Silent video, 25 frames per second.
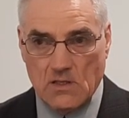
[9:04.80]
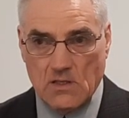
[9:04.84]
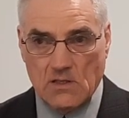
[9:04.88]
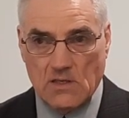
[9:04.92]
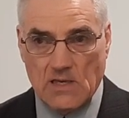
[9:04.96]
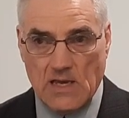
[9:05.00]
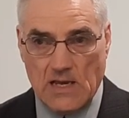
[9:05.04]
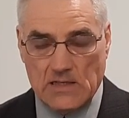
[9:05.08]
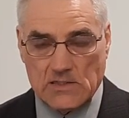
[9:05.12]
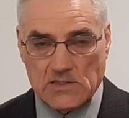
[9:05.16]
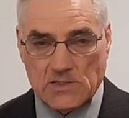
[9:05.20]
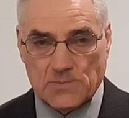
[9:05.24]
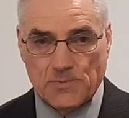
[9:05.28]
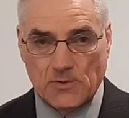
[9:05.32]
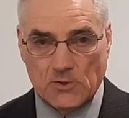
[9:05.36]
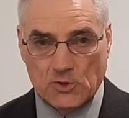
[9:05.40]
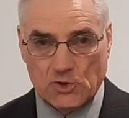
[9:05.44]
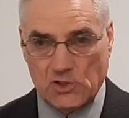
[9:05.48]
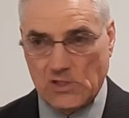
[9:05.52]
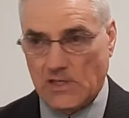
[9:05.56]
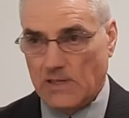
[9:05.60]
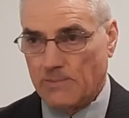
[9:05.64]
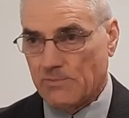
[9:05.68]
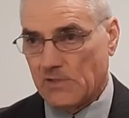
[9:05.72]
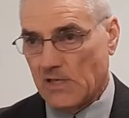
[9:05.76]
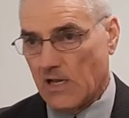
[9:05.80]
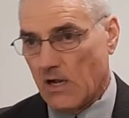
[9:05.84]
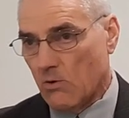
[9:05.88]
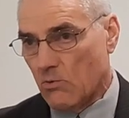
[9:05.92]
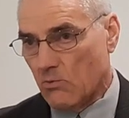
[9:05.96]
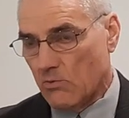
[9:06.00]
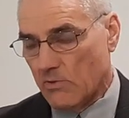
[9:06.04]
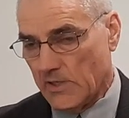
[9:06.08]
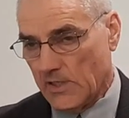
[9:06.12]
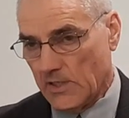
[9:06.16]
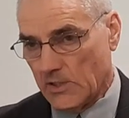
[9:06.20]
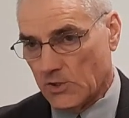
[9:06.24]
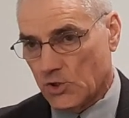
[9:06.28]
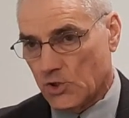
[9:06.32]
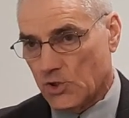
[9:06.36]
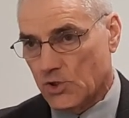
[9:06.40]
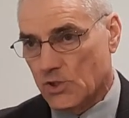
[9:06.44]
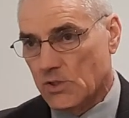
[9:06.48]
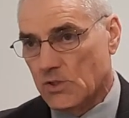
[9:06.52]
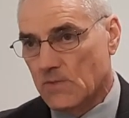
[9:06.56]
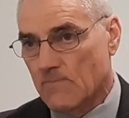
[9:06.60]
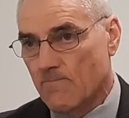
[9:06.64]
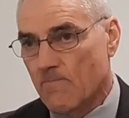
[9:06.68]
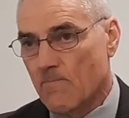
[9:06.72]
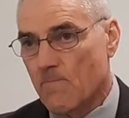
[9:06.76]
gospel shaped
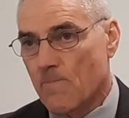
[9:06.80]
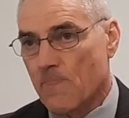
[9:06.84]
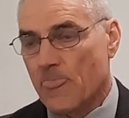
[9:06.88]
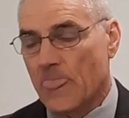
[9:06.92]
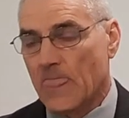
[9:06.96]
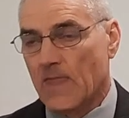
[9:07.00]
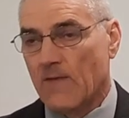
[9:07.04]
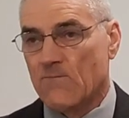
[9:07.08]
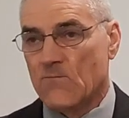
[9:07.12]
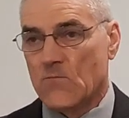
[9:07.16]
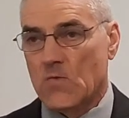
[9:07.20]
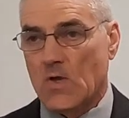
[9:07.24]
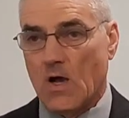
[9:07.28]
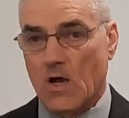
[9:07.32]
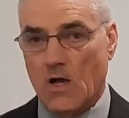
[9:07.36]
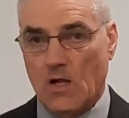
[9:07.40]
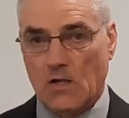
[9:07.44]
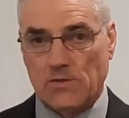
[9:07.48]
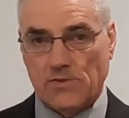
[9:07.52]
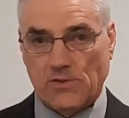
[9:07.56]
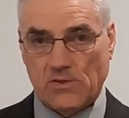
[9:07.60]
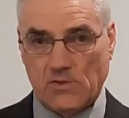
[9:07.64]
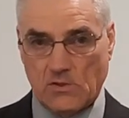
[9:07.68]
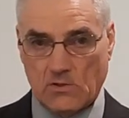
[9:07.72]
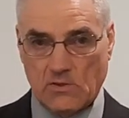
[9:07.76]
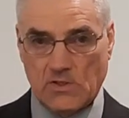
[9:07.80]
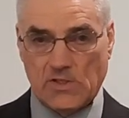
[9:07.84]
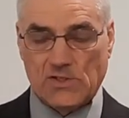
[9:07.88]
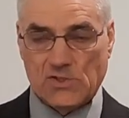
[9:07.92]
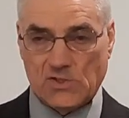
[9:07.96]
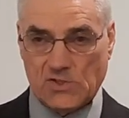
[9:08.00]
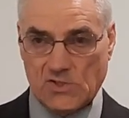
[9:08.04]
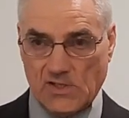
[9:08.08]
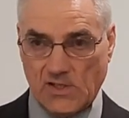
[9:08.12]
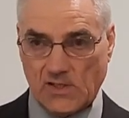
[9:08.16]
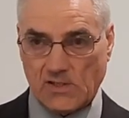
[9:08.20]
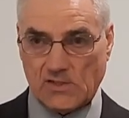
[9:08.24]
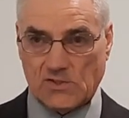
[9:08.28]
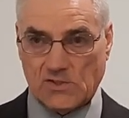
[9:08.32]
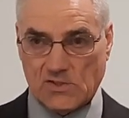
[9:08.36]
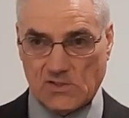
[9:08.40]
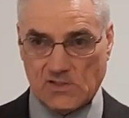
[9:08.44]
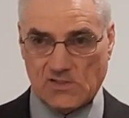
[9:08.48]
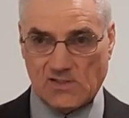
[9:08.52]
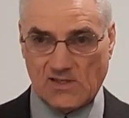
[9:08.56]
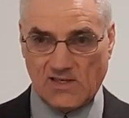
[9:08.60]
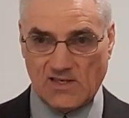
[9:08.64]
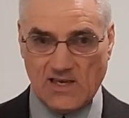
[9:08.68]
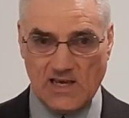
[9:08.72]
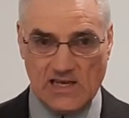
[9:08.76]
outreach, all
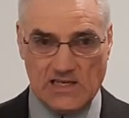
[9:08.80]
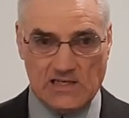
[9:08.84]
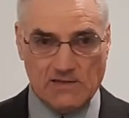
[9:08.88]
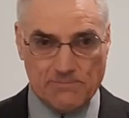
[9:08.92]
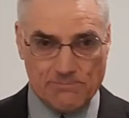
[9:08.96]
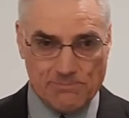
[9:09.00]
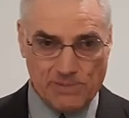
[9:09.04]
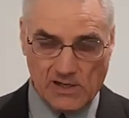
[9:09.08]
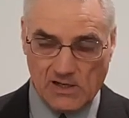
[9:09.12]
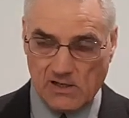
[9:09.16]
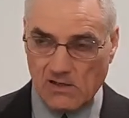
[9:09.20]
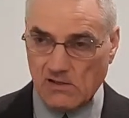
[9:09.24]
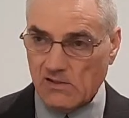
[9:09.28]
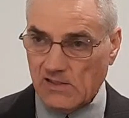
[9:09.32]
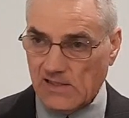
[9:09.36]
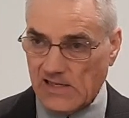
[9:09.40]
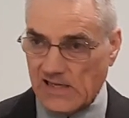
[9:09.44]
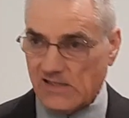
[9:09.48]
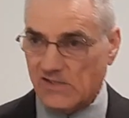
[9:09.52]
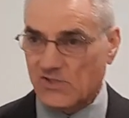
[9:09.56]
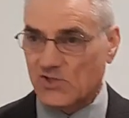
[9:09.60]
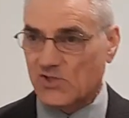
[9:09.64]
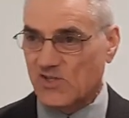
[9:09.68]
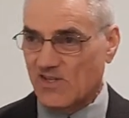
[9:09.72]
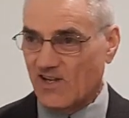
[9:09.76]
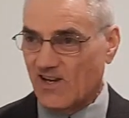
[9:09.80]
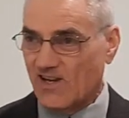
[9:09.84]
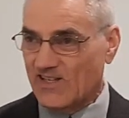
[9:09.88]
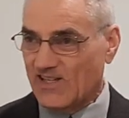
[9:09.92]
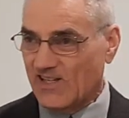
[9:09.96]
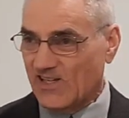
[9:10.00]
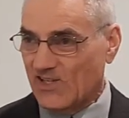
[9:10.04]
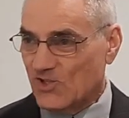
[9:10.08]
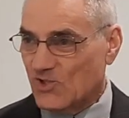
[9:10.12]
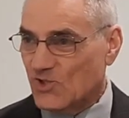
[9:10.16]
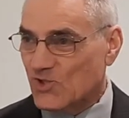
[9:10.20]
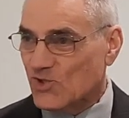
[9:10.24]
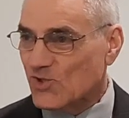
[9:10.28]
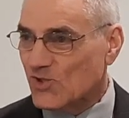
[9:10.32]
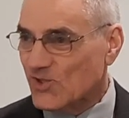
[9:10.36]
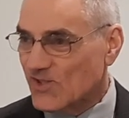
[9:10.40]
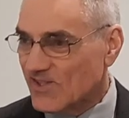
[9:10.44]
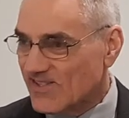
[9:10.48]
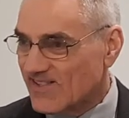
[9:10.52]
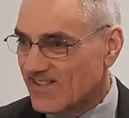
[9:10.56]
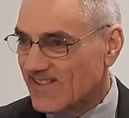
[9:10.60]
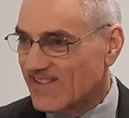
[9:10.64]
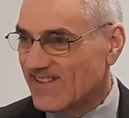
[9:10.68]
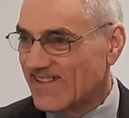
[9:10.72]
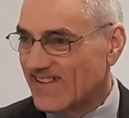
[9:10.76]
36 kind of parallel studies.
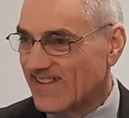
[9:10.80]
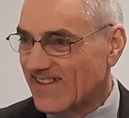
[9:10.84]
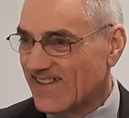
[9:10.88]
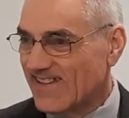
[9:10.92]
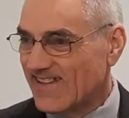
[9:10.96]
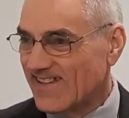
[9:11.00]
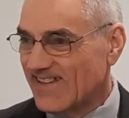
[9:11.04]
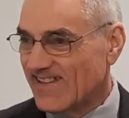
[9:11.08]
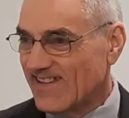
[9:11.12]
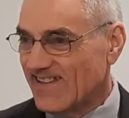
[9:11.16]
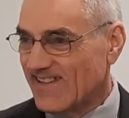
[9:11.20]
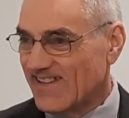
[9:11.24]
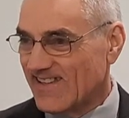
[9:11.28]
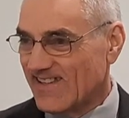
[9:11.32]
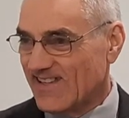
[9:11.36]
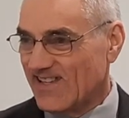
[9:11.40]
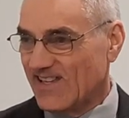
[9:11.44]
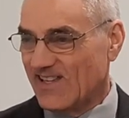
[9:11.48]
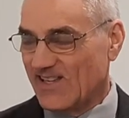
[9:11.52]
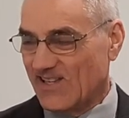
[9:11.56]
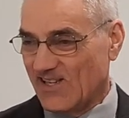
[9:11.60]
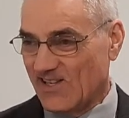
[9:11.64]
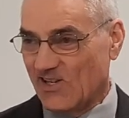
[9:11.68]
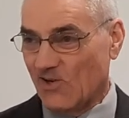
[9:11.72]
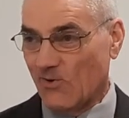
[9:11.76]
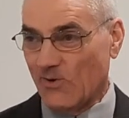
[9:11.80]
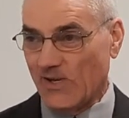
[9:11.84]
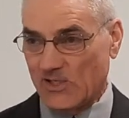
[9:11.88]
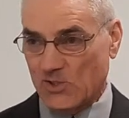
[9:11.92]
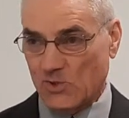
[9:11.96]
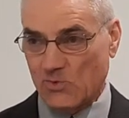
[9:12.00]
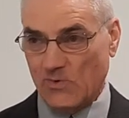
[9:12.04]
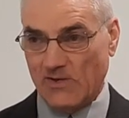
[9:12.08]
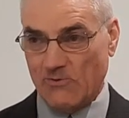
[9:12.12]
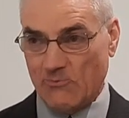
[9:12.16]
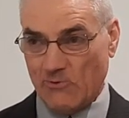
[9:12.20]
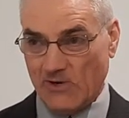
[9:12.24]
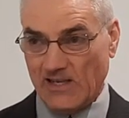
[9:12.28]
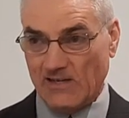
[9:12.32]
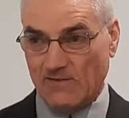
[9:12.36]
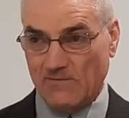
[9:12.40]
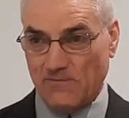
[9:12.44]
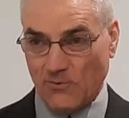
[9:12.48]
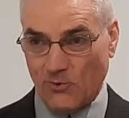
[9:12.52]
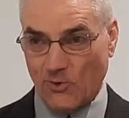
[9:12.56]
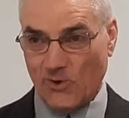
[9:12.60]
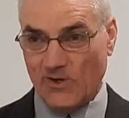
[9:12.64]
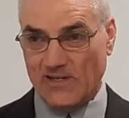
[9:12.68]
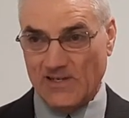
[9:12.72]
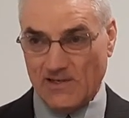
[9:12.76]
You know, each week we had
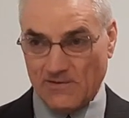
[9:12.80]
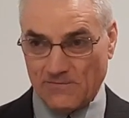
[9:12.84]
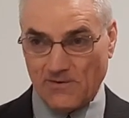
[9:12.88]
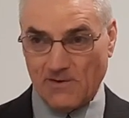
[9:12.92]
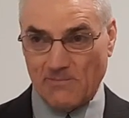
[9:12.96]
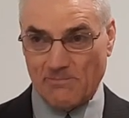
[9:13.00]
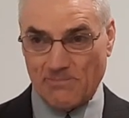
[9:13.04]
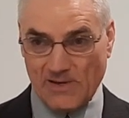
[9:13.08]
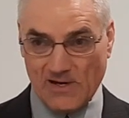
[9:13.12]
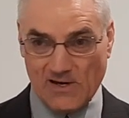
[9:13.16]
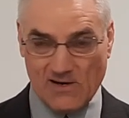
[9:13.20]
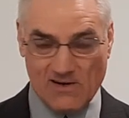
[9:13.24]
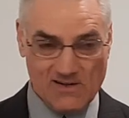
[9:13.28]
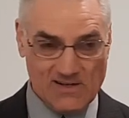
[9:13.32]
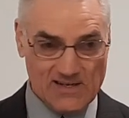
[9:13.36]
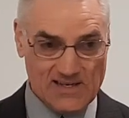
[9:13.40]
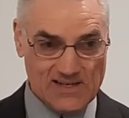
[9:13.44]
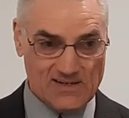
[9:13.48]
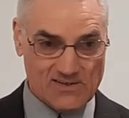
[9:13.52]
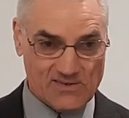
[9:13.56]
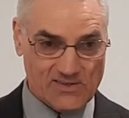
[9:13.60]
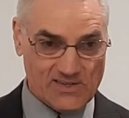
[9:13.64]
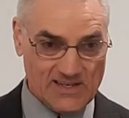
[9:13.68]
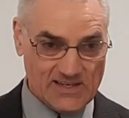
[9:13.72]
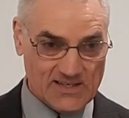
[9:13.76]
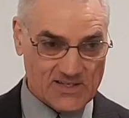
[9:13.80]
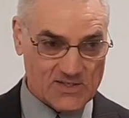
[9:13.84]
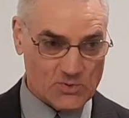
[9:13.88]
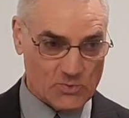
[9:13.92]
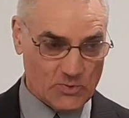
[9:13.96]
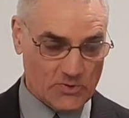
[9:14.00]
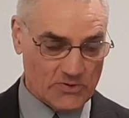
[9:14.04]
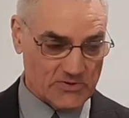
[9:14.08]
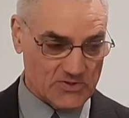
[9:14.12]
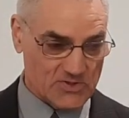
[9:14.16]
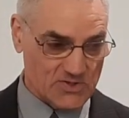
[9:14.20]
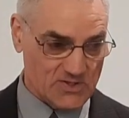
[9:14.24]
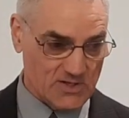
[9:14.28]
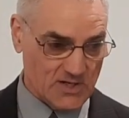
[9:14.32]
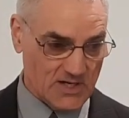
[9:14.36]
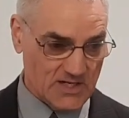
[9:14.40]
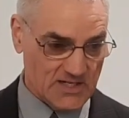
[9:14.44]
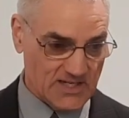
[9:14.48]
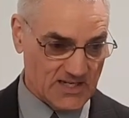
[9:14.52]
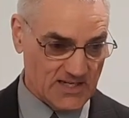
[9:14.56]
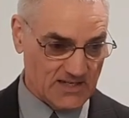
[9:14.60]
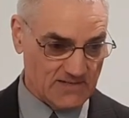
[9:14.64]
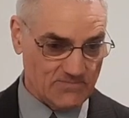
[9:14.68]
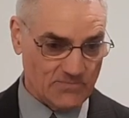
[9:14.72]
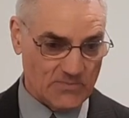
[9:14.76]
four different parallel things we were
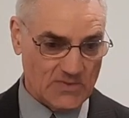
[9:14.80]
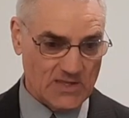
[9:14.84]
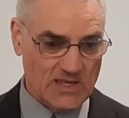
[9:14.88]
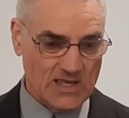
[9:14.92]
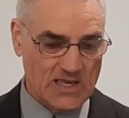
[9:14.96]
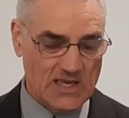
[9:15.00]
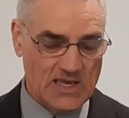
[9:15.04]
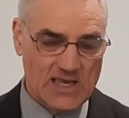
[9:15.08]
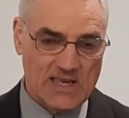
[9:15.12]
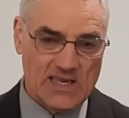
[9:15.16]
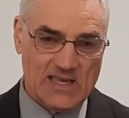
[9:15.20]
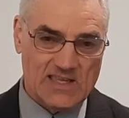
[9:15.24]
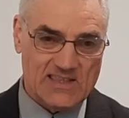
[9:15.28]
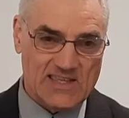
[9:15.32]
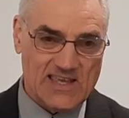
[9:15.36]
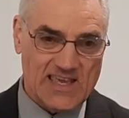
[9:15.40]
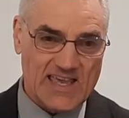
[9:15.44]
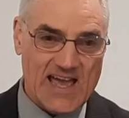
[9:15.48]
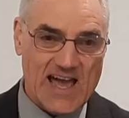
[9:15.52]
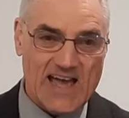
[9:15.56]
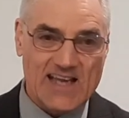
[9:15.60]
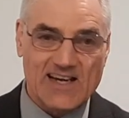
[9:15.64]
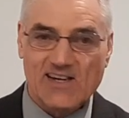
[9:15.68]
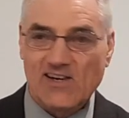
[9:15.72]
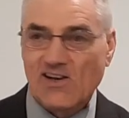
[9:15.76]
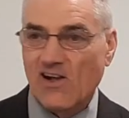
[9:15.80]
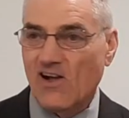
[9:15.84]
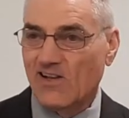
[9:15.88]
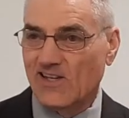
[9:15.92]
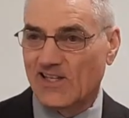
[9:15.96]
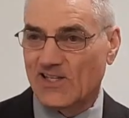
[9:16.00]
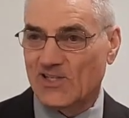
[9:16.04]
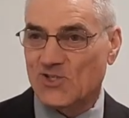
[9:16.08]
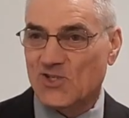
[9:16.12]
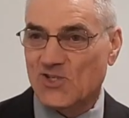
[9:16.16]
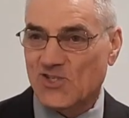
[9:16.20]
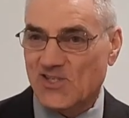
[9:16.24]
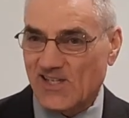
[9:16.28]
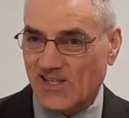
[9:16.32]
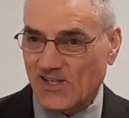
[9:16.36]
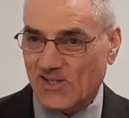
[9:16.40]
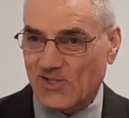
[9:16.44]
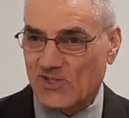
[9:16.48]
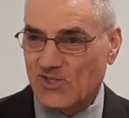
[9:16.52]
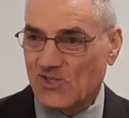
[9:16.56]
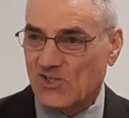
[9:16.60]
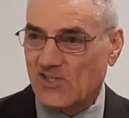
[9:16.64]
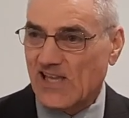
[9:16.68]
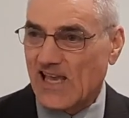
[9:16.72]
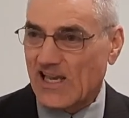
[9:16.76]
studying. They got it all in
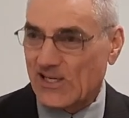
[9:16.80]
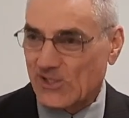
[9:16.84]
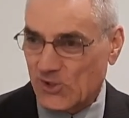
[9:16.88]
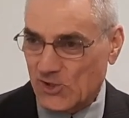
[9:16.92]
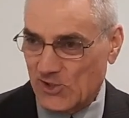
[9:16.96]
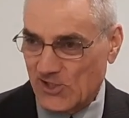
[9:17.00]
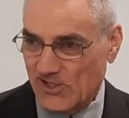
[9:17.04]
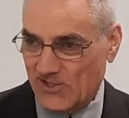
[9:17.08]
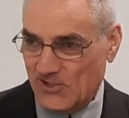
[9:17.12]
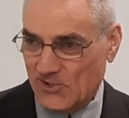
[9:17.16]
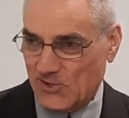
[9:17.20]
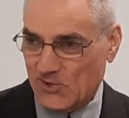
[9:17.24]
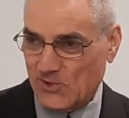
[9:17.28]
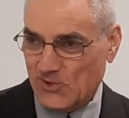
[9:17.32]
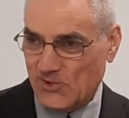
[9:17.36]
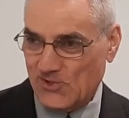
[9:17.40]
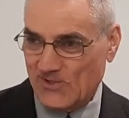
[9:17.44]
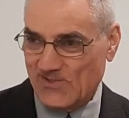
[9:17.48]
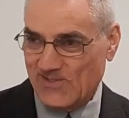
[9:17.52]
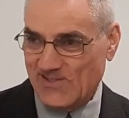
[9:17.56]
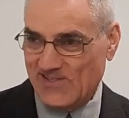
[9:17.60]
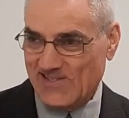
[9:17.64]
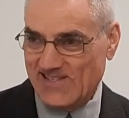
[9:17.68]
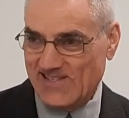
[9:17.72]
six sessions.